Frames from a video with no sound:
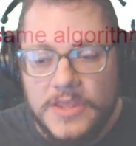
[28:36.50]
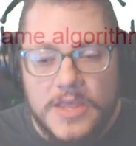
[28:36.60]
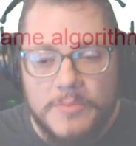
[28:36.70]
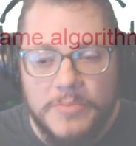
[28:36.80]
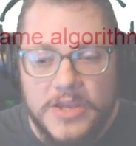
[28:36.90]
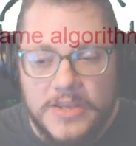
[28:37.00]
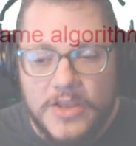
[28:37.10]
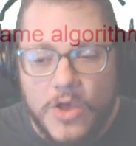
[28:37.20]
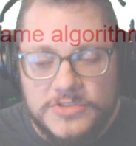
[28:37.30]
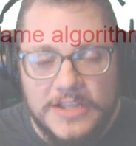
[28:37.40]
But you
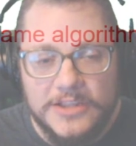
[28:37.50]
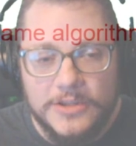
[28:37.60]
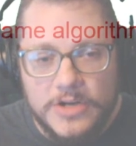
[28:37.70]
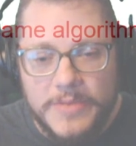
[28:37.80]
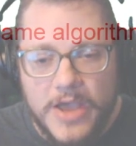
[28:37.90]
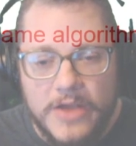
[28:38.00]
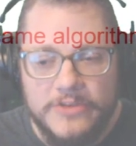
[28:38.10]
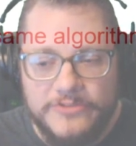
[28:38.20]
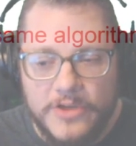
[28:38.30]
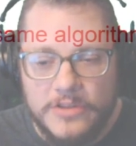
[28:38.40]
also need to learn about
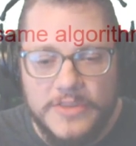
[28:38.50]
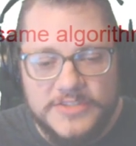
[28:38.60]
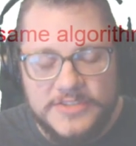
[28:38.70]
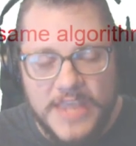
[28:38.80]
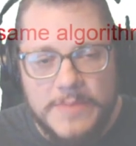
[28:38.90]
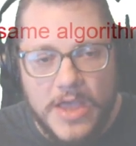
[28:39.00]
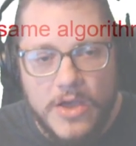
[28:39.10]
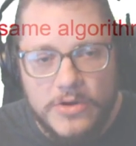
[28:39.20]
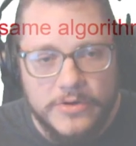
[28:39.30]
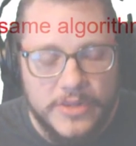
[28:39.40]
and follow the same
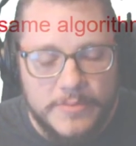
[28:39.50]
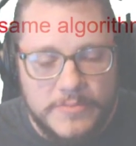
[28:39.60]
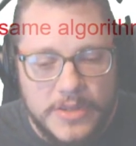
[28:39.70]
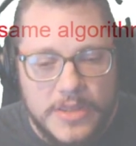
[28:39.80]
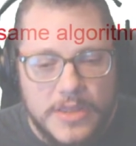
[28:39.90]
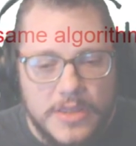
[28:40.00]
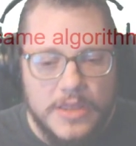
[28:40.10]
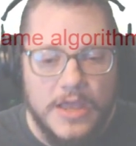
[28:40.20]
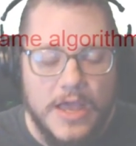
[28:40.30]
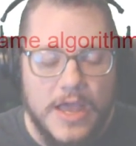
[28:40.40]
algorithm
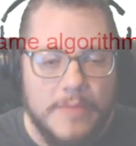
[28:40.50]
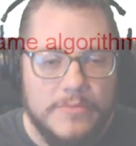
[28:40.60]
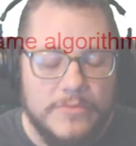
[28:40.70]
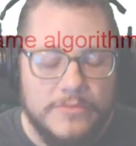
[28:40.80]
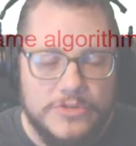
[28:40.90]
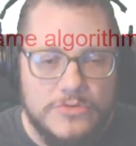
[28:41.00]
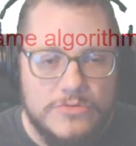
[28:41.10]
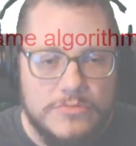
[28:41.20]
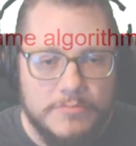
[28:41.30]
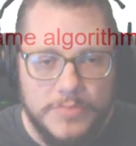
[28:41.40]

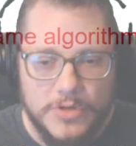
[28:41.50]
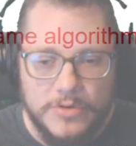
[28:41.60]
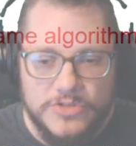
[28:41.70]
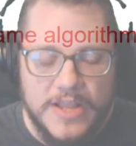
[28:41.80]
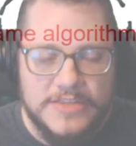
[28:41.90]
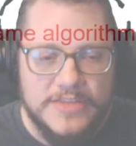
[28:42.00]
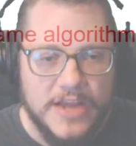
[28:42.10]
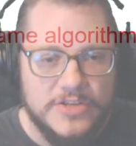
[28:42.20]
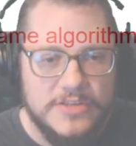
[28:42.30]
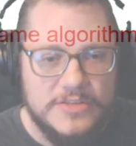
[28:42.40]
to build a
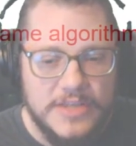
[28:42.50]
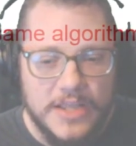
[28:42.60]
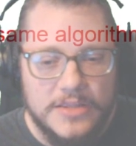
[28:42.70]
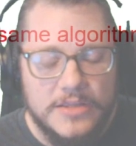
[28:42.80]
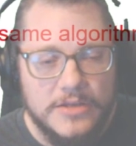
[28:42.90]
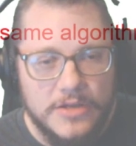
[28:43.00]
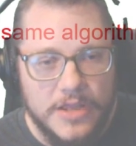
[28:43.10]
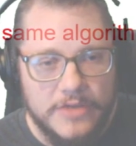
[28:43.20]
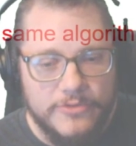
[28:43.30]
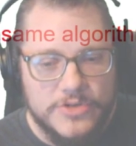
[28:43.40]
transactions in
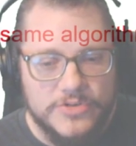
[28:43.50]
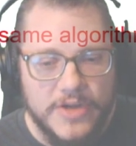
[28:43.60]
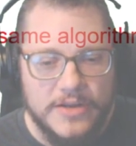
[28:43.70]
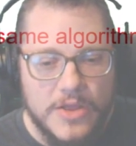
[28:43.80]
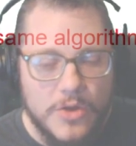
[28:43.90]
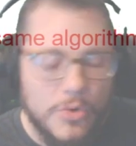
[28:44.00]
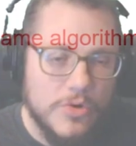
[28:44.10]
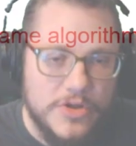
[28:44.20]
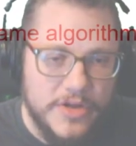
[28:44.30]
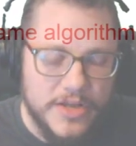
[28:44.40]
Fortran.
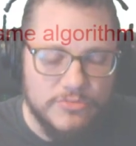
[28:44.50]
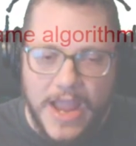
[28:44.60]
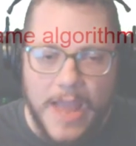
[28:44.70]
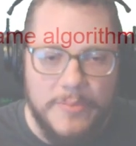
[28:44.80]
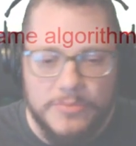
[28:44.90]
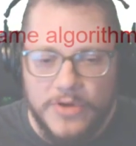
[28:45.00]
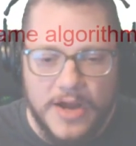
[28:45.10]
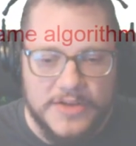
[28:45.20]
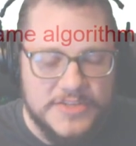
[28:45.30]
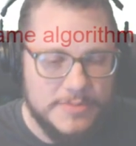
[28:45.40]
Or you can wrap a
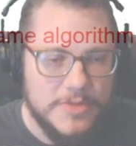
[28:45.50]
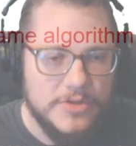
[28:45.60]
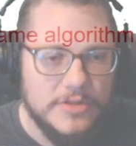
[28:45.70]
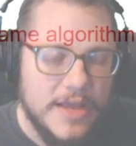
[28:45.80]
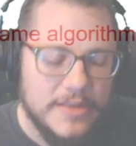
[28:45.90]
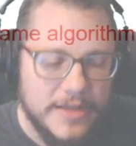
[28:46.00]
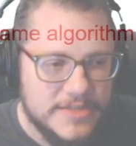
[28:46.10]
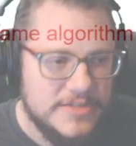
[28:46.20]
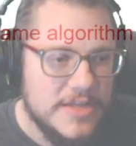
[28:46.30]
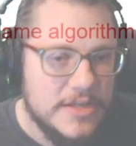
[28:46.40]
proxy some other client, like a
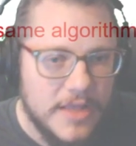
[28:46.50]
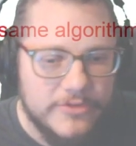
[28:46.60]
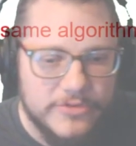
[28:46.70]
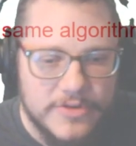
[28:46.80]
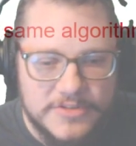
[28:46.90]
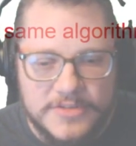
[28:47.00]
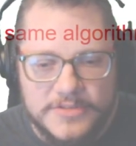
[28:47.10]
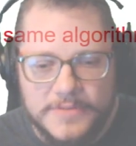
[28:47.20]
C client, for instance.